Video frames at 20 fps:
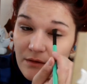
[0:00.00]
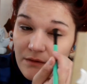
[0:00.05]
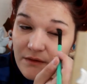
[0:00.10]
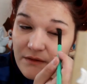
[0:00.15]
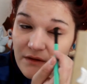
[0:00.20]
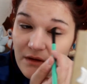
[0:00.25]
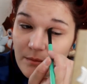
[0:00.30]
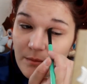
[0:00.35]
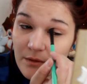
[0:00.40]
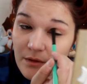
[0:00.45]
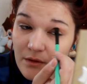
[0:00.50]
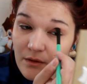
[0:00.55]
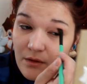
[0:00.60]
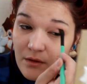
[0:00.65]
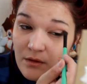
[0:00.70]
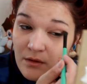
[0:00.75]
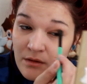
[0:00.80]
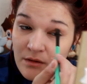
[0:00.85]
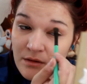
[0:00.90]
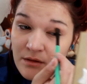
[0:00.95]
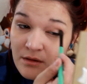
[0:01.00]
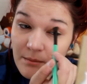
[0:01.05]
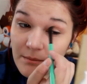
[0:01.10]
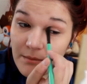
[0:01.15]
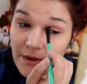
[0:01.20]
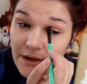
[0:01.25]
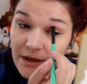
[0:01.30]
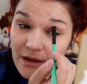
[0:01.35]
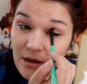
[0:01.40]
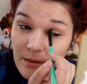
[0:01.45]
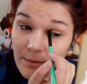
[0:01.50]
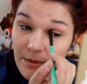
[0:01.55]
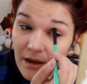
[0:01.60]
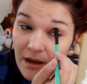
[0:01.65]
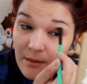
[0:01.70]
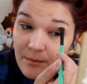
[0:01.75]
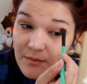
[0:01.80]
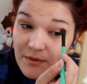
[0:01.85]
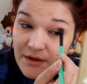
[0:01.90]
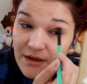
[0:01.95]
the typical makeup
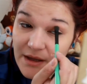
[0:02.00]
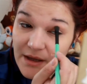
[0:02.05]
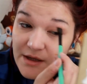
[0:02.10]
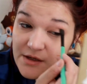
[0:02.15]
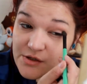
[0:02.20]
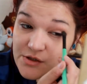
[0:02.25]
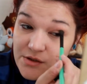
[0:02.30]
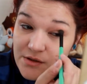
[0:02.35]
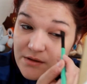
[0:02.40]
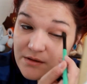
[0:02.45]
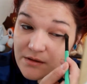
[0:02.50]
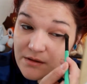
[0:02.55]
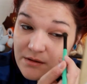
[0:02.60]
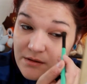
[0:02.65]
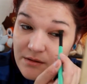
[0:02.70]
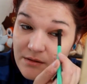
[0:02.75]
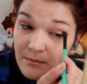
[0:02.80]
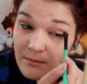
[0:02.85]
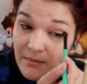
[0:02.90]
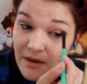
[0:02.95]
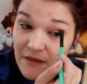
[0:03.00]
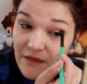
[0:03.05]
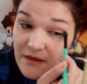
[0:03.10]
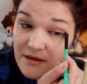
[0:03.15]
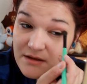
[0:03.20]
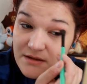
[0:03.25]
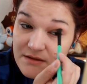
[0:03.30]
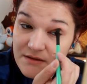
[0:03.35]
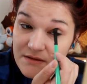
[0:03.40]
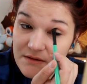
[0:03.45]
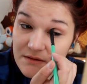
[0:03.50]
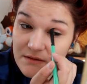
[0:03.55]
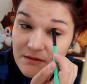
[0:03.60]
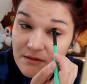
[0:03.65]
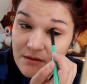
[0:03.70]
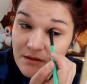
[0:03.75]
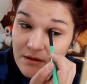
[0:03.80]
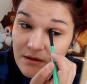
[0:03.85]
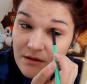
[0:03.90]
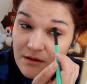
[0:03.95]
application methods
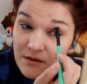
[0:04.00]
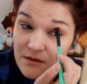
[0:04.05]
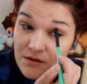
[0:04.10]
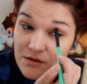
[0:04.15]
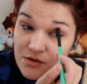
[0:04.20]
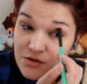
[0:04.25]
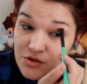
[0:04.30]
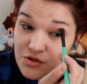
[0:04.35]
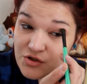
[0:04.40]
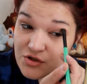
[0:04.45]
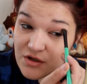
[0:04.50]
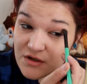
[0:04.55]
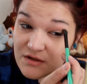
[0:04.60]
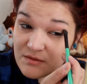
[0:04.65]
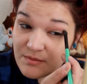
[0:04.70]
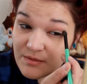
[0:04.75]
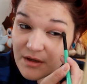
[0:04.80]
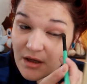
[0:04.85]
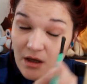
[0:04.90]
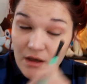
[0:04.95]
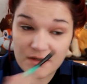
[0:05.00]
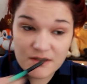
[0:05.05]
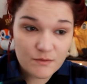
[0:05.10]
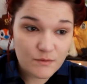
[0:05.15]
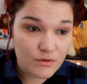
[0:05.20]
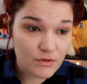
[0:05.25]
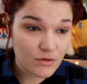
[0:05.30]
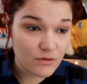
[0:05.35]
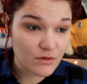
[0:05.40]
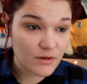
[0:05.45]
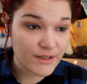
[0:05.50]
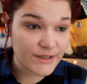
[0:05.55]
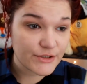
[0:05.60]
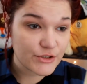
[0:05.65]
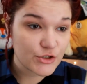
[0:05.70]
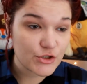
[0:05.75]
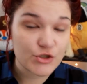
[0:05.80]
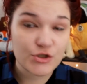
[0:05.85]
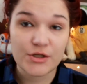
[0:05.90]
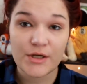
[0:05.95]
just because it would look like
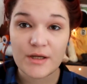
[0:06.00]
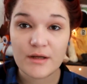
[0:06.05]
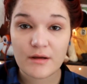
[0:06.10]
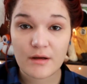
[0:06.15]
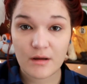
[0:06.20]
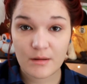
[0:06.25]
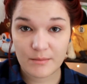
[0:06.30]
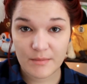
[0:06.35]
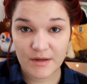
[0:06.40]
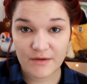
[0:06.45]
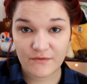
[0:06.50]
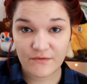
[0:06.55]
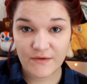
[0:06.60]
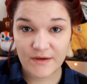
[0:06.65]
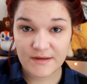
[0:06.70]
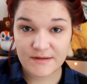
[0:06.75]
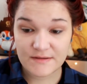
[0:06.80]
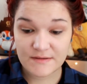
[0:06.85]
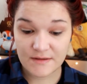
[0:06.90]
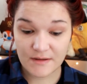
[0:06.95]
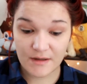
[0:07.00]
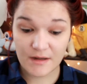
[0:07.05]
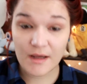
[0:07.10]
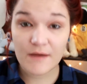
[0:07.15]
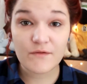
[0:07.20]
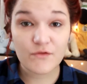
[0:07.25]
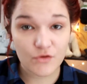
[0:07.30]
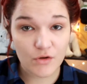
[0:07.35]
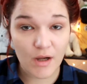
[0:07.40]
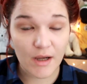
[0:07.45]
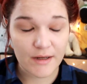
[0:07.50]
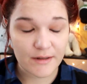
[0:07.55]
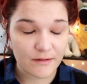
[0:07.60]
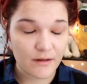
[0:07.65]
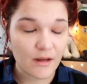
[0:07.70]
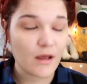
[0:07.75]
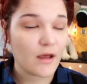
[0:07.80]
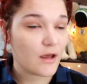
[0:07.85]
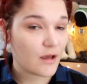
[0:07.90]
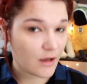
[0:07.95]
shit on my face. And I've tried
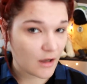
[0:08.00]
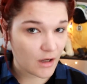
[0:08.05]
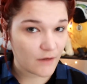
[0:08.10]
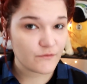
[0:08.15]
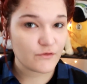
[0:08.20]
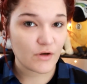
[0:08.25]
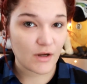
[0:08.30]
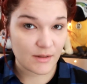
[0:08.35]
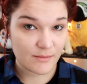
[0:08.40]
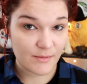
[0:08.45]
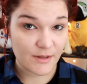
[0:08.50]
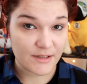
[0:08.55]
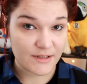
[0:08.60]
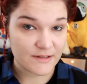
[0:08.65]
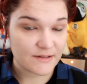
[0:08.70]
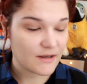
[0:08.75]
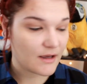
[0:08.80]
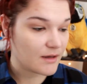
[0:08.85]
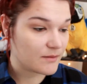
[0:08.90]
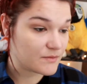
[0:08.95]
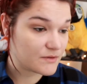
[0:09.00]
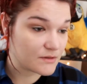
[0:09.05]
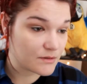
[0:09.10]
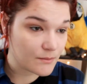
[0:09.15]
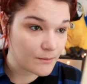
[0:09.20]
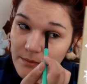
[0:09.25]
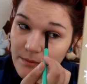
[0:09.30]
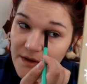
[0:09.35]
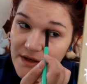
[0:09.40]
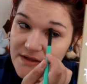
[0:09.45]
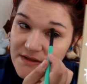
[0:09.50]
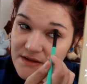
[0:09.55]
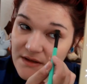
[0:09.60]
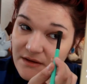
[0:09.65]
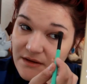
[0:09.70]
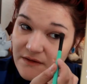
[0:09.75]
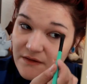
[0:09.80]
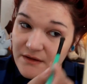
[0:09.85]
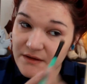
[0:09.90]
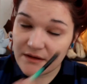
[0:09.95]
many times.
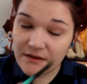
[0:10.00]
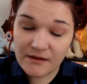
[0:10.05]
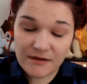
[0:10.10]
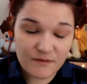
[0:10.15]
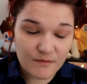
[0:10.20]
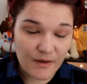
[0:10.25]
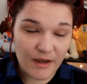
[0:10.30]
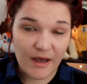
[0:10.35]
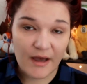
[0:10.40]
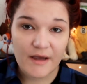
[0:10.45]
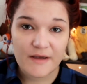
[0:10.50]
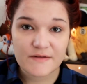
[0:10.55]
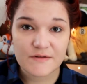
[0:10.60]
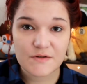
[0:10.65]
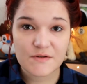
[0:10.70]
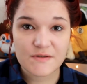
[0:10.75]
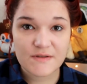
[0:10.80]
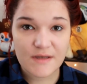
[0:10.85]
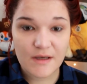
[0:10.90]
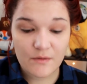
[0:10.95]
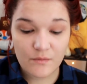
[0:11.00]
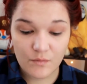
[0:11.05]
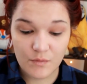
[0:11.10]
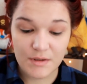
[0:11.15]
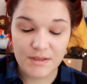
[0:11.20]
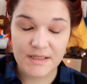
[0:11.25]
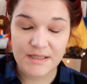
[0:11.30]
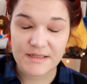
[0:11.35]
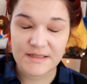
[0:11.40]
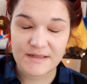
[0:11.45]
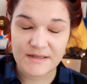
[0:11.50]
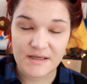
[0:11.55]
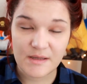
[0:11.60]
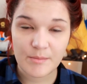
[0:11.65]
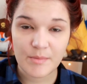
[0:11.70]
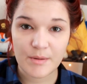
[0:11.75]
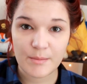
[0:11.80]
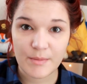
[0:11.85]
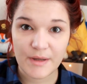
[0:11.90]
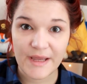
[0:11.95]
Basically the deal is my eyes are set really
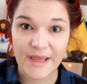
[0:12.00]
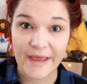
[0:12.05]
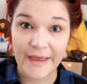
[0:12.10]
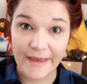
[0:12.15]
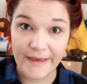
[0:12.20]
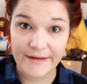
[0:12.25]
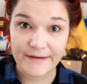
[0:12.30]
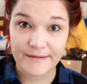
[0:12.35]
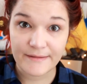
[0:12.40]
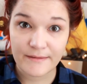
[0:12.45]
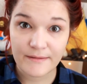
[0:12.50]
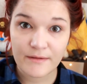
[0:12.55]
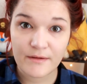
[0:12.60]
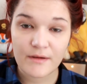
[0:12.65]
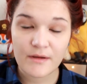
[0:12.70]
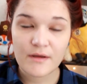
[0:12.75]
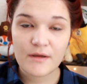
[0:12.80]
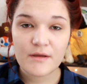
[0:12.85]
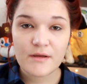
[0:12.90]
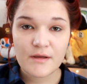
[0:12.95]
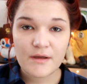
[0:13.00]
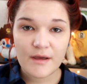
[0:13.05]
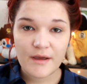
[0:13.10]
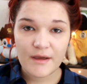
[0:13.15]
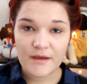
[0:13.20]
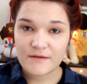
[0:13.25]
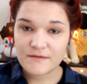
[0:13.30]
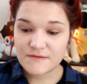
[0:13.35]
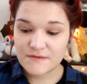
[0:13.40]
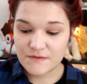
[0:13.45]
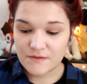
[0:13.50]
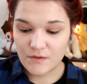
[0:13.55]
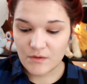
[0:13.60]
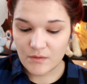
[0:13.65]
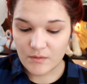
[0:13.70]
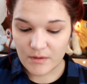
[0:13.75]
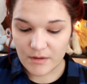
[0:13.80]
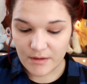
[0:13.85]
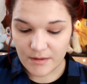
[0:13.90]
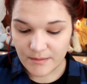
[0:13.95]
deep in my head, and
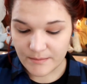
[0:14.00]
so